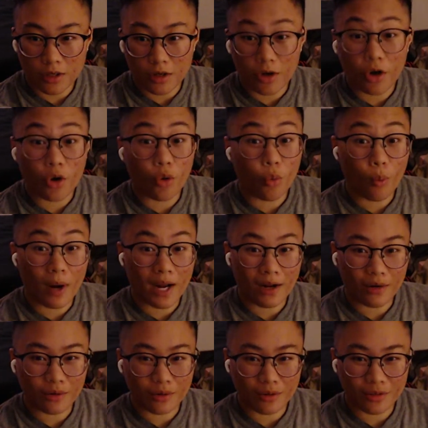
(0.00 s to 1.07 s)
oh
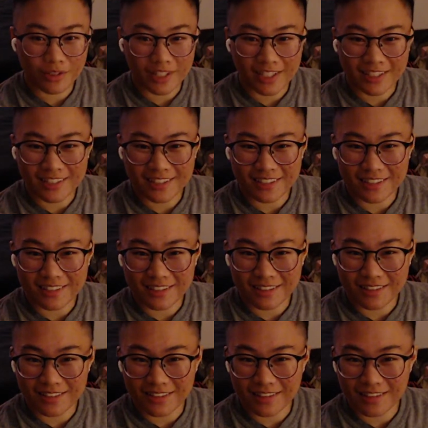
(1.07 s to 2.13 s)
wow, okay.
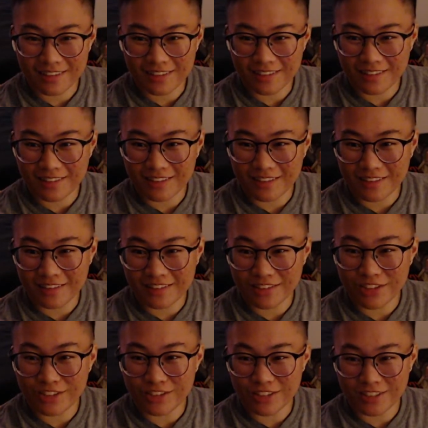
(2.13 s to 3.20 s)

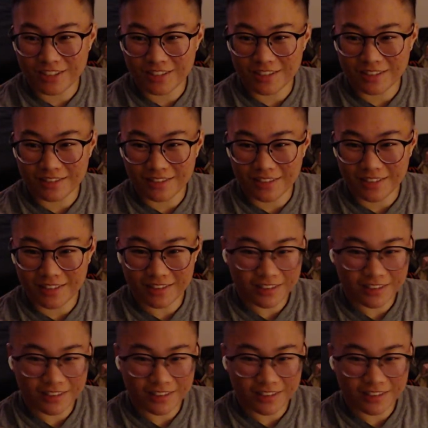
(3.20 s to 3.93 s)
It just, okay.